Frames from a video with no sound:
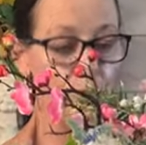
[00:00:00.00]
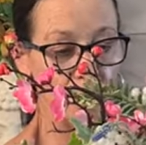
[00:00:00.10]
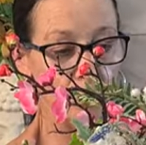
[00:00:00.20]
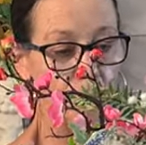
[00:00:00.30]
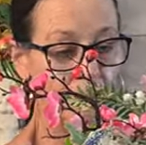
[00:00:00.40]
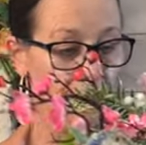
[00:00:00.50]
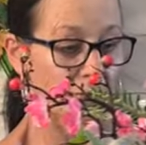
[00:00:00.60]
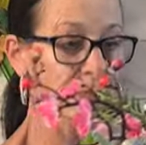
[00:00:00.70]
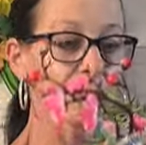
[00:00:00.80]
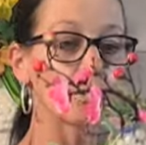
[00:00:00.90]
where we may
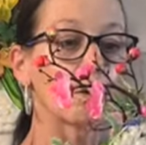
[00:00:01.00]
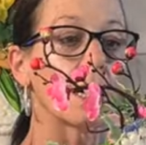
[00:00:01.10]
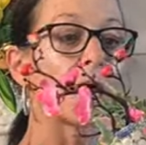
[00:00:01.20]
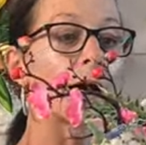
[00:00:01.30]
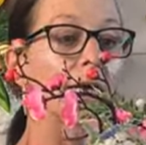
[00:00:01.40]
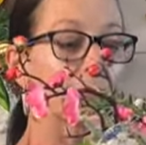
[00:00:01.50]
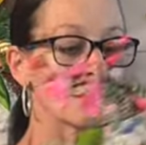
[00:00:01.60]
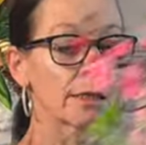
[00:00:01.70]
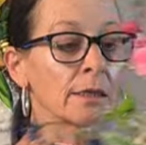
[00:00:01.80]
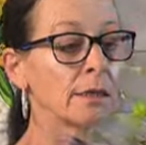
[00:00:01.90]
add the white.
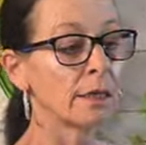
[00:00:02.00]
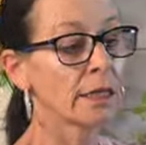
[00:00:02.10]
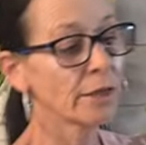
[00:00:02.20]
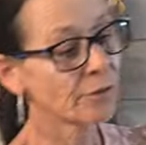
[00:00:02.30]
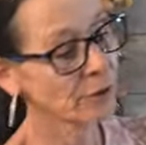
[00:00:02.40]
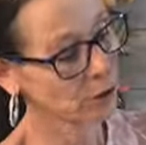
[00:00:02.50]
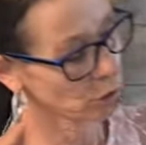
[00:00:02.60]
If you